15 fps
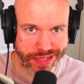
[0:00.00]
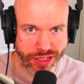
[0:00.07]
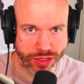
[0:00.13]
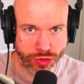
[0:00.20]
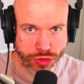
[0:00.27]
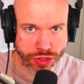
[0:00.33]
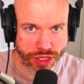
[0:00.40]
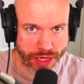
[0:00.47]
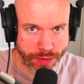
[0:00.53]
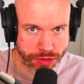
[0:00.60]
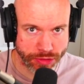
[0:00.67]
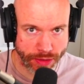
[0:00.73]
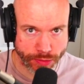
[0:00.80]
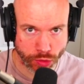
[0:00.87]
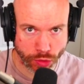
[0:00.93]
that use
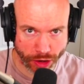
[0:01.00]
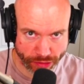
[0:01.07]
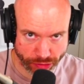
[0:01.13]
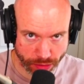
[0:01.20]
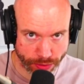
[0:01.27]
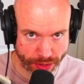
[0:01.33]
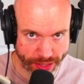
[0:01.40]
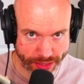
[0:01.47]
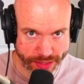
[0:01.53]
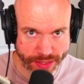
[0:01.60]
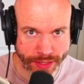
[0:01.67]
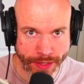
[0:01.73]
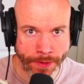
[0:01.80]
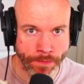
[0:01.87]
TypeScript all over the place.